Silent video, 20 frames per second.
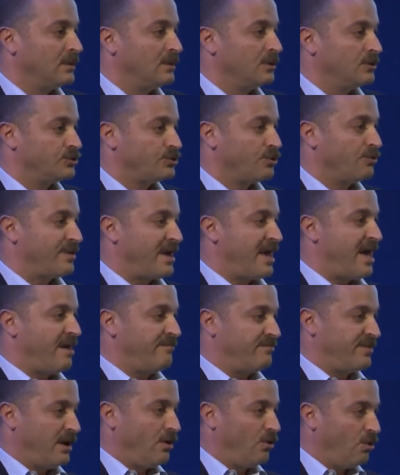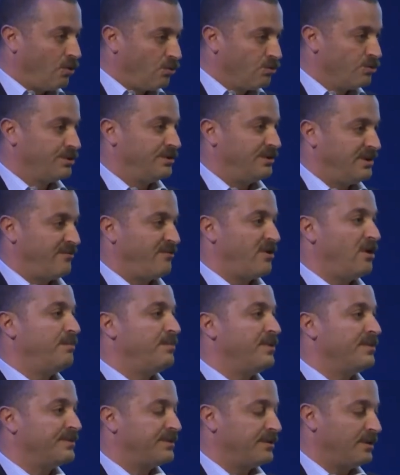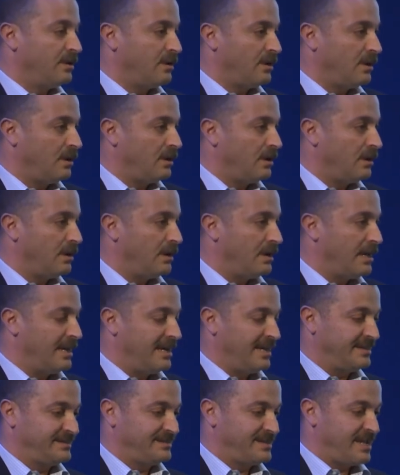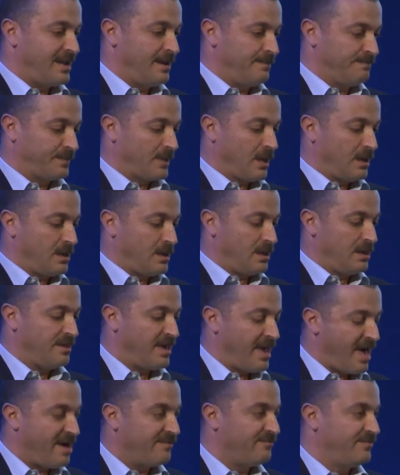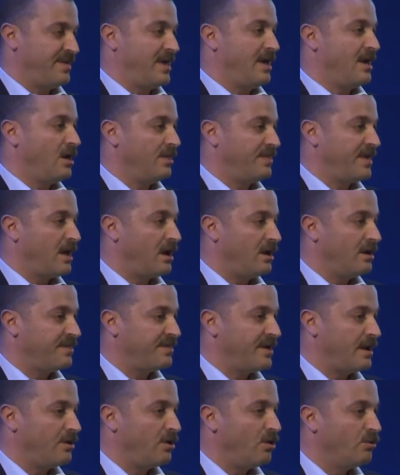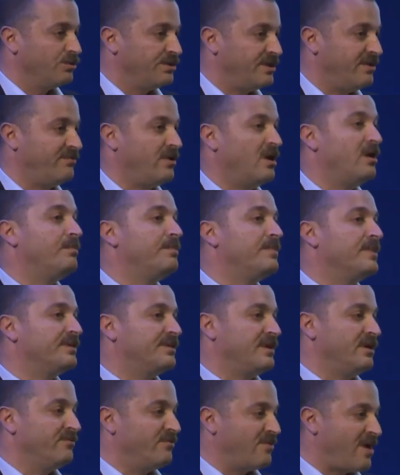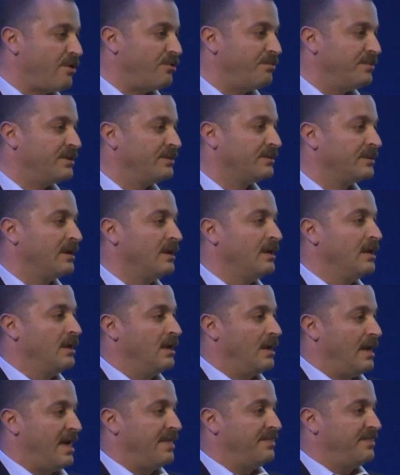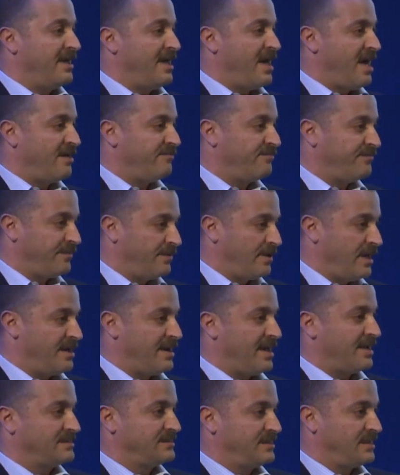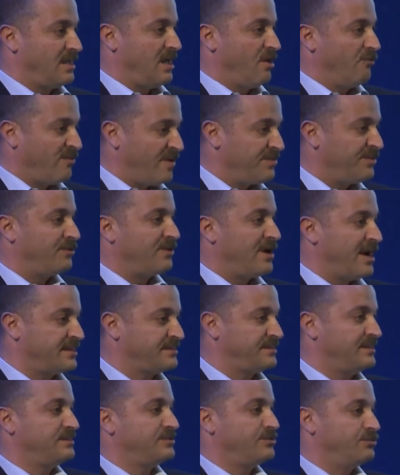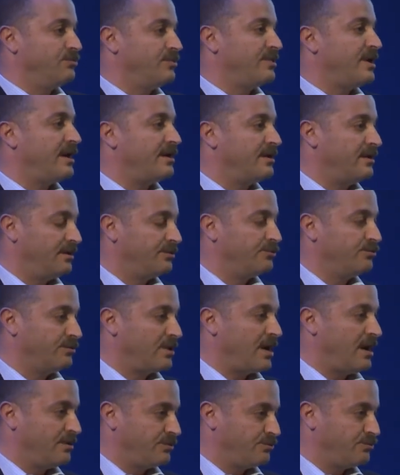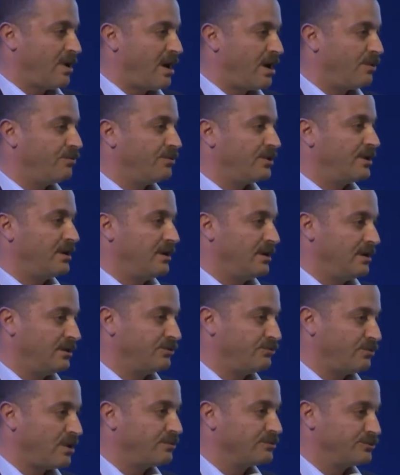So they have their own development, let's say, they have their own development environment, and they have a vendor access to our